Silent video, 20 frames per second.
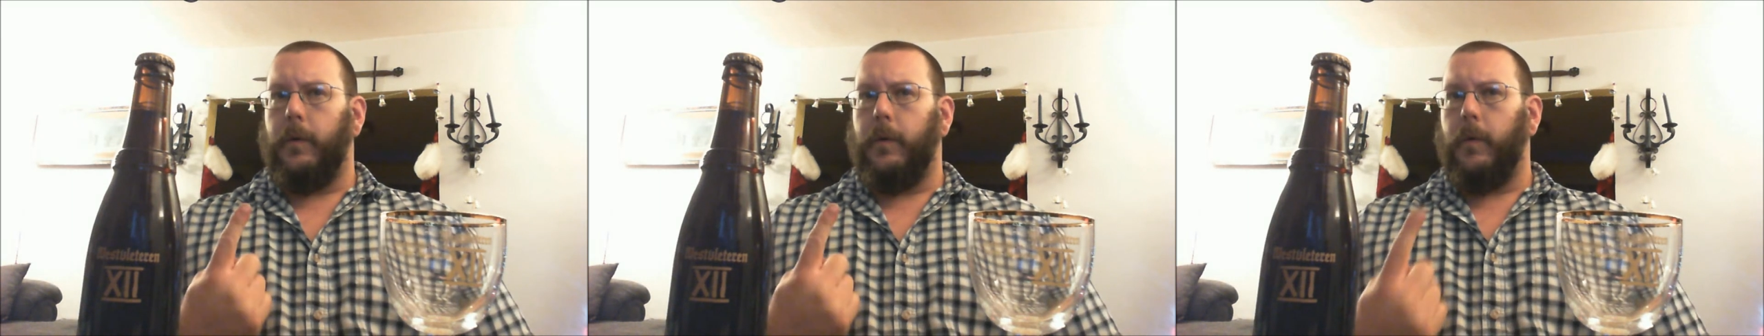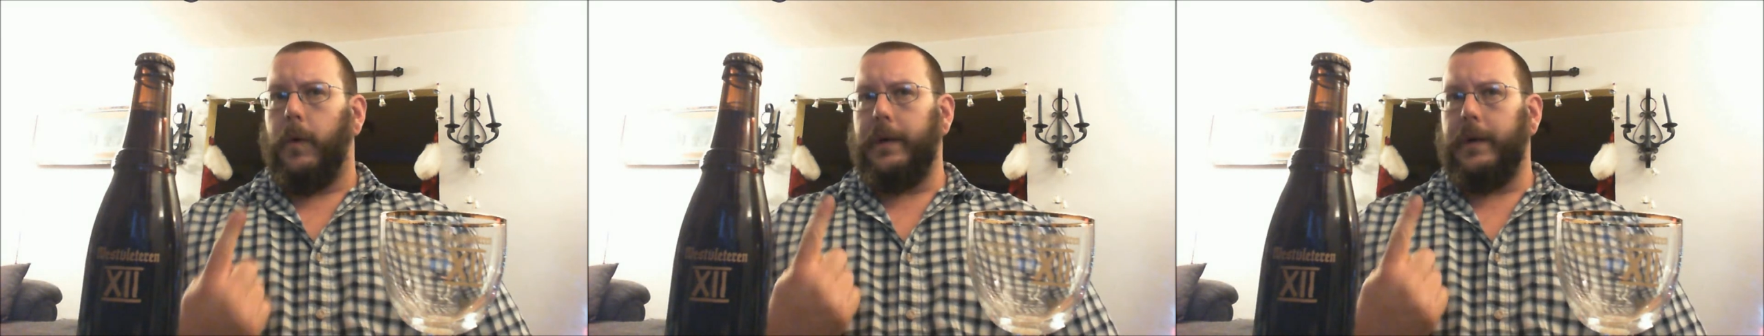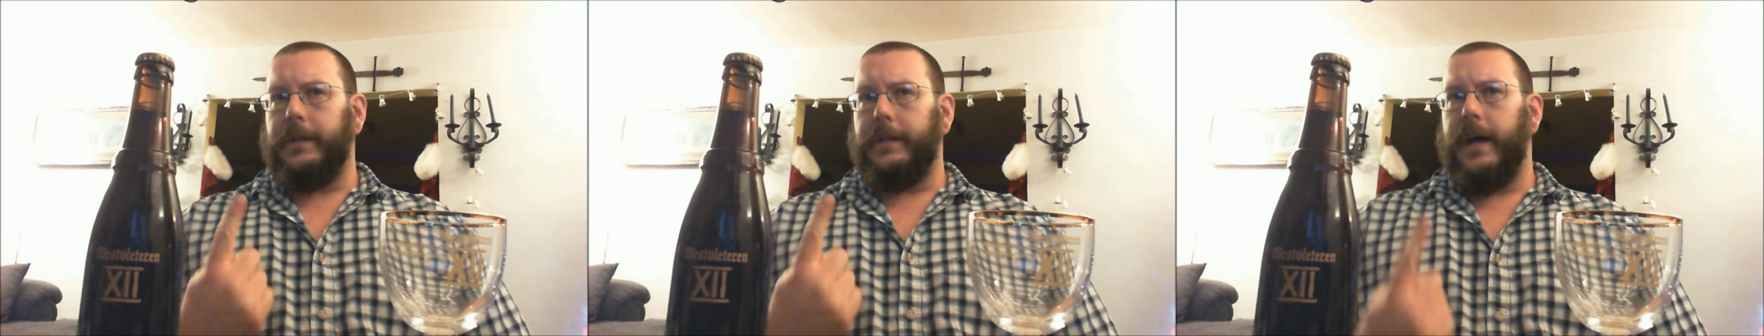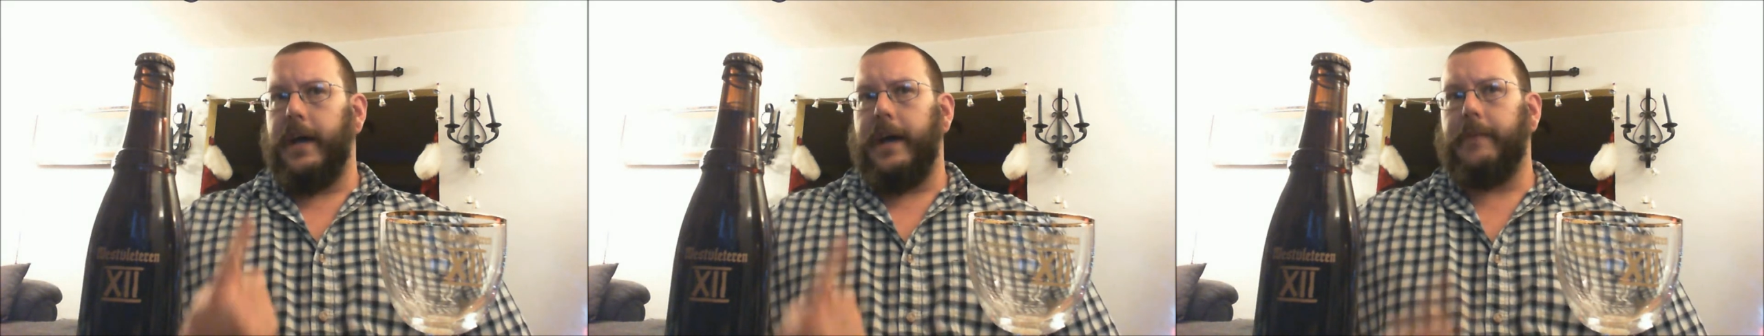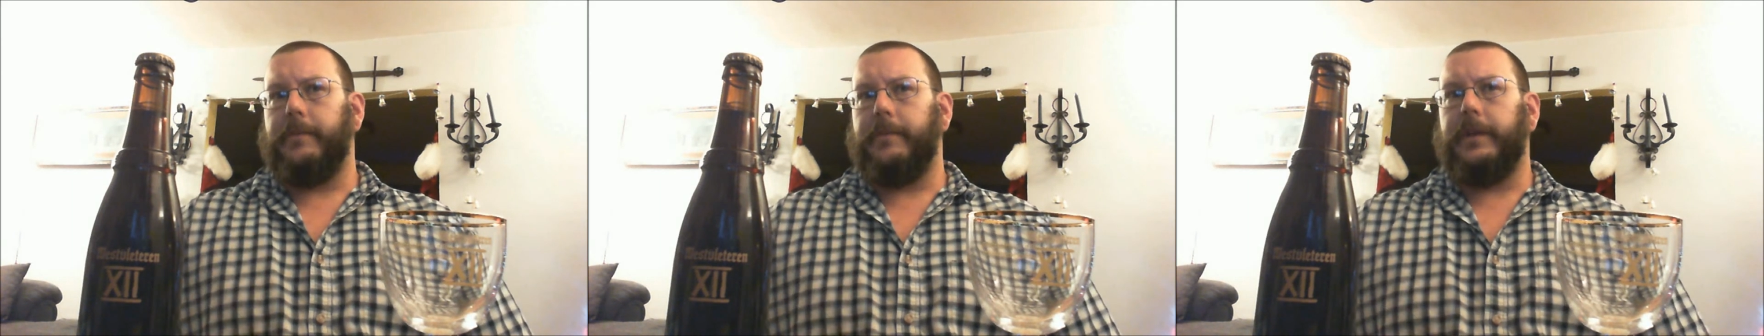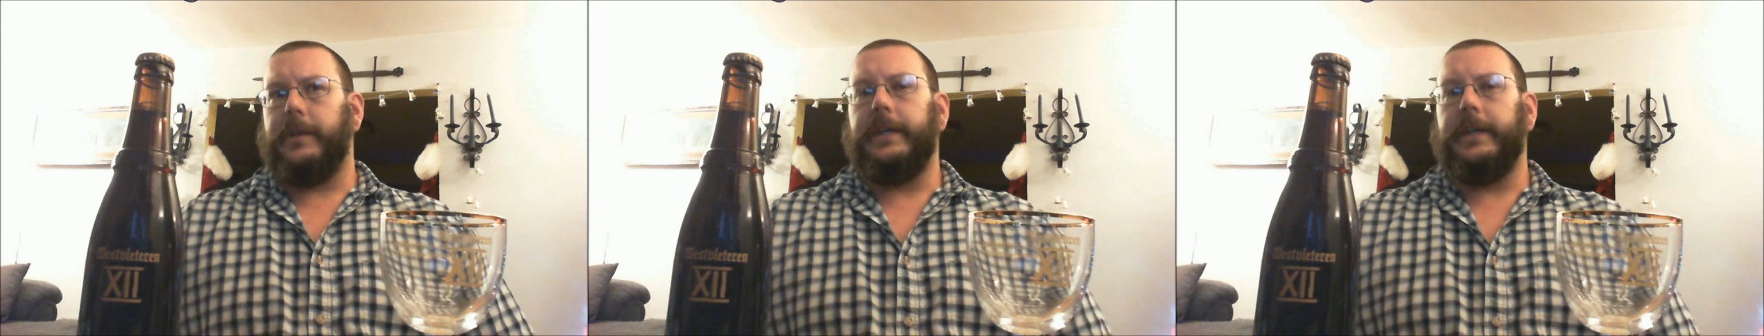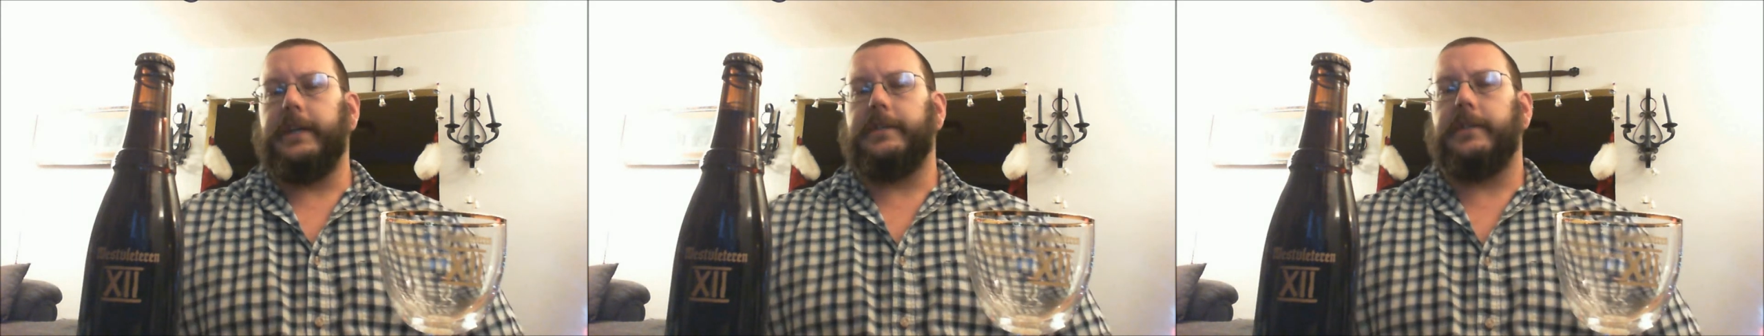one-time
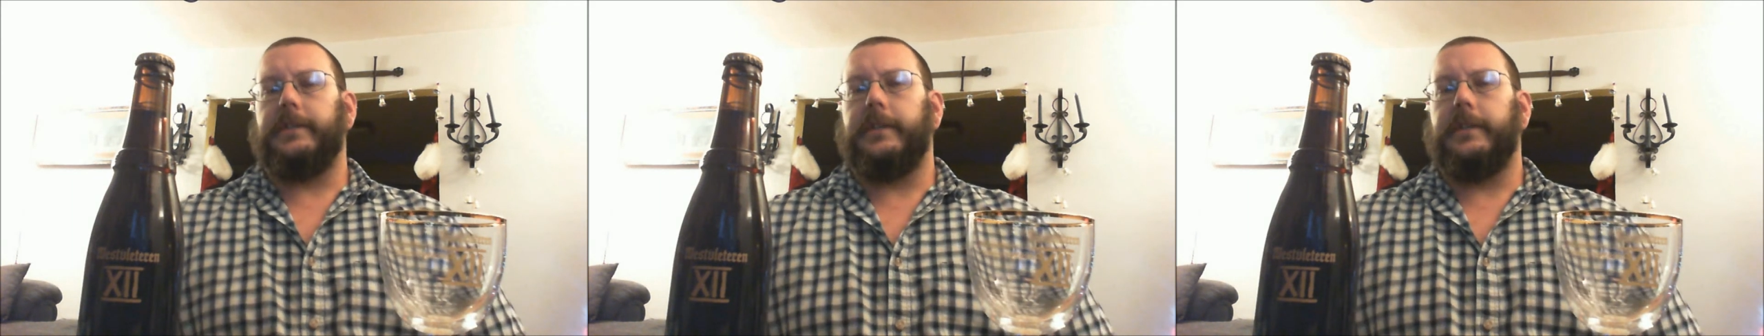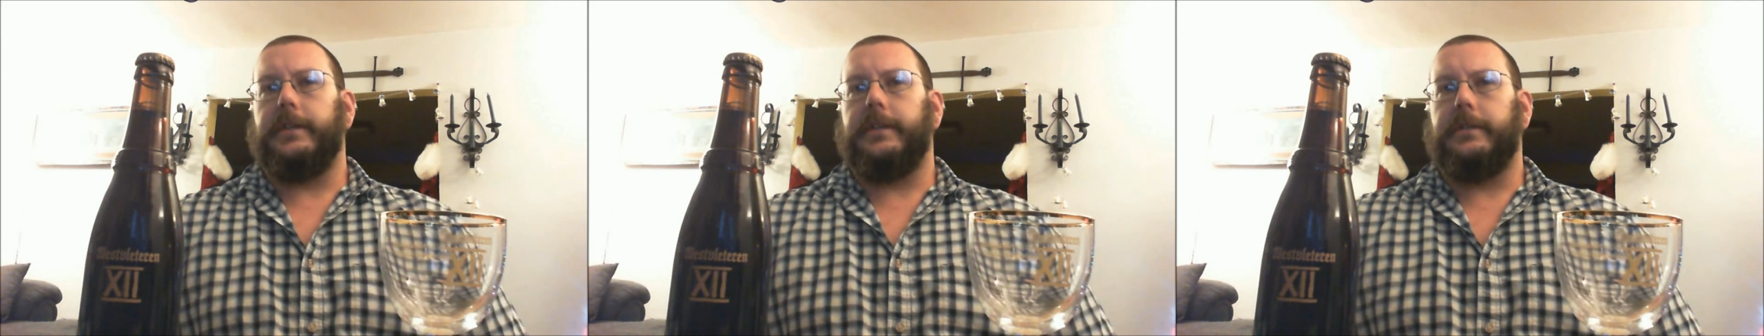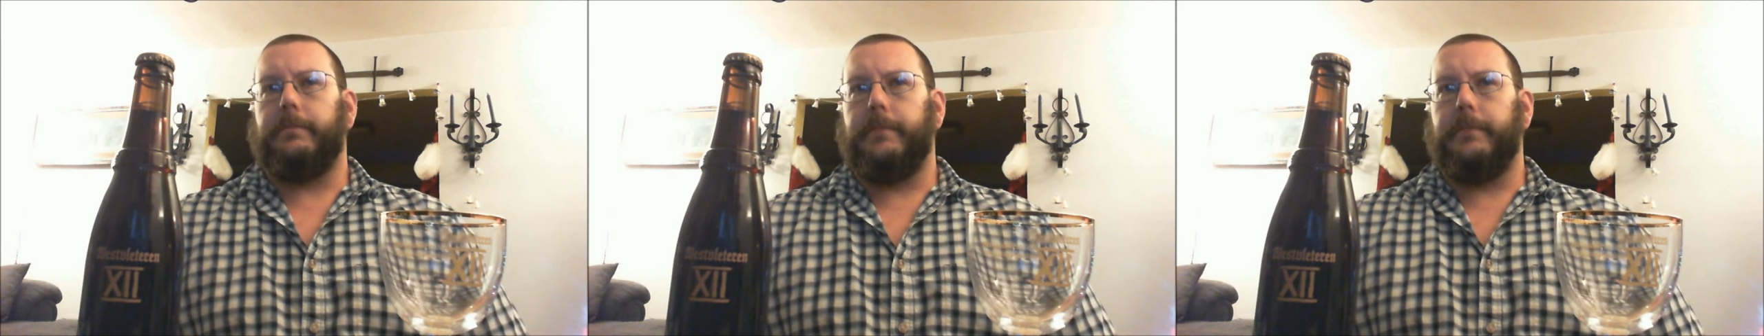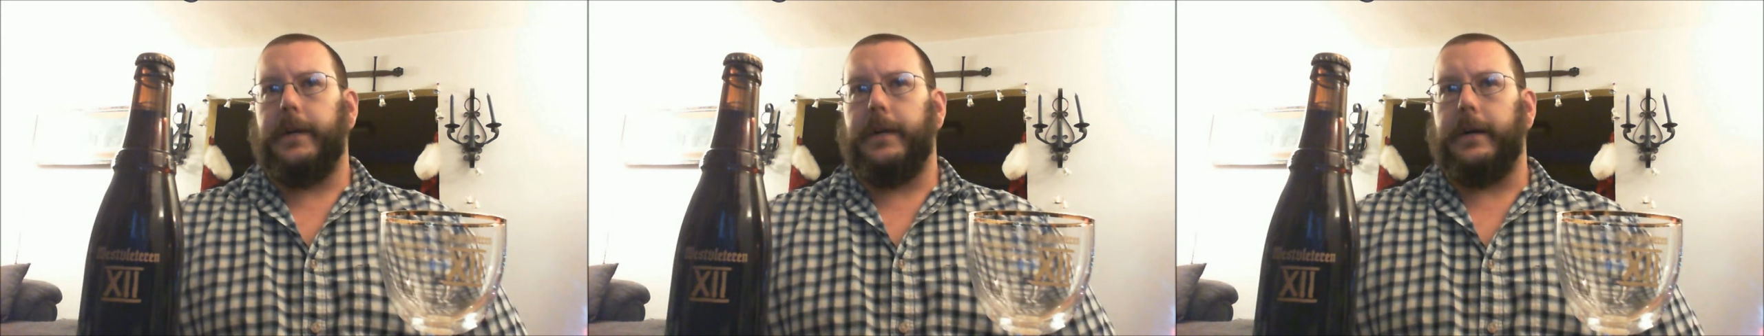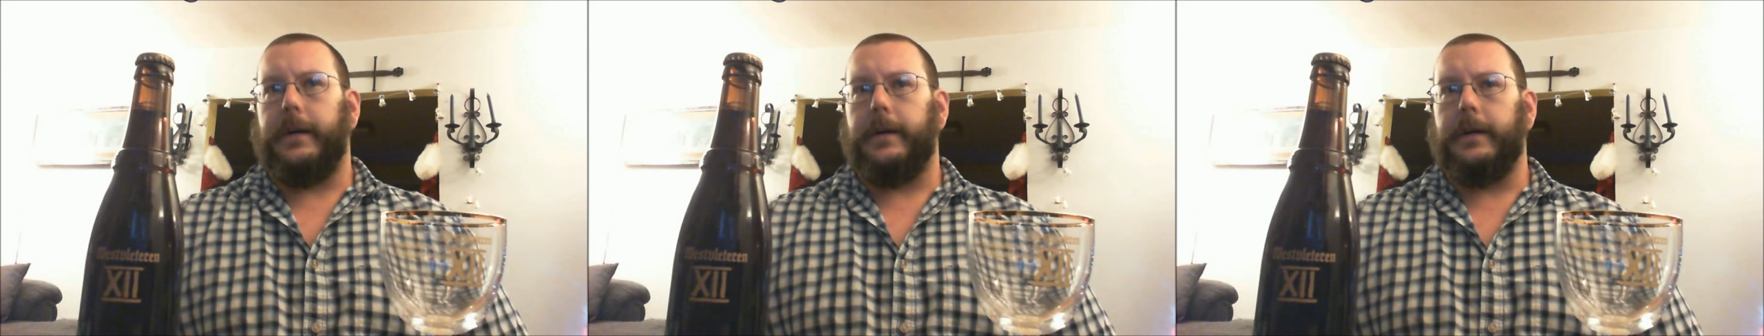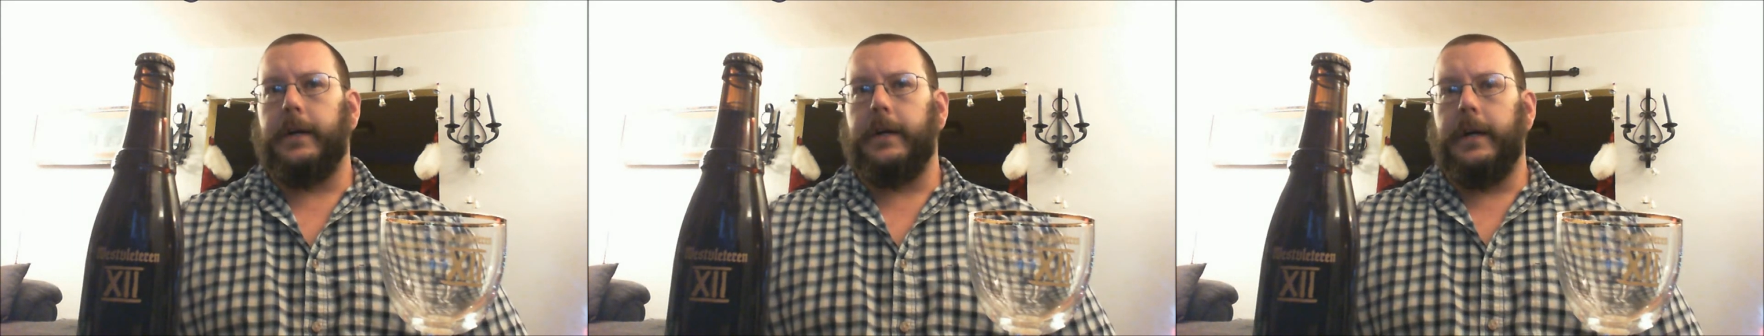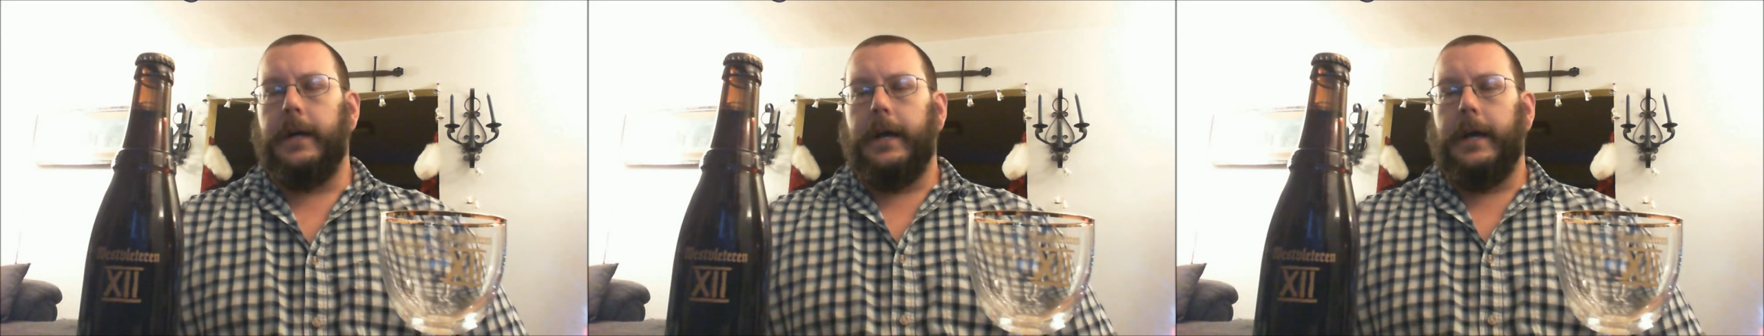release of this beer.